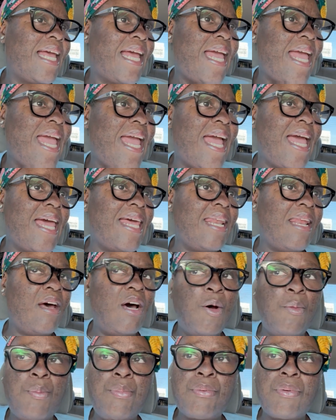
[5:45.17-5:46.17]
and
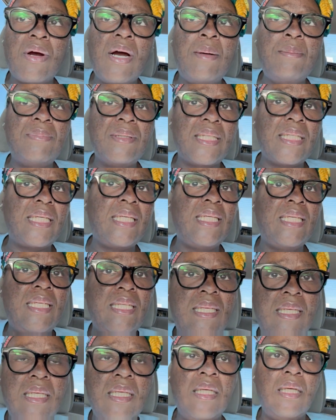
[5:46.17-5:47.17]
abruptly,
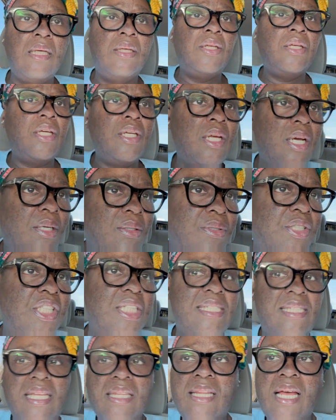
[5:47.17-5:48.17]
you know,
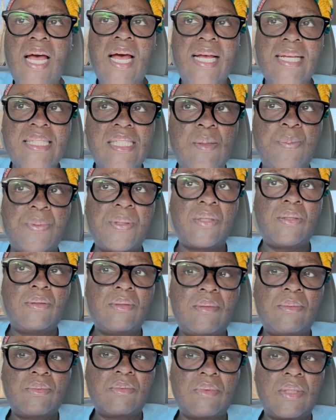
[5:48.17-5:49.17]
she's in the hospital,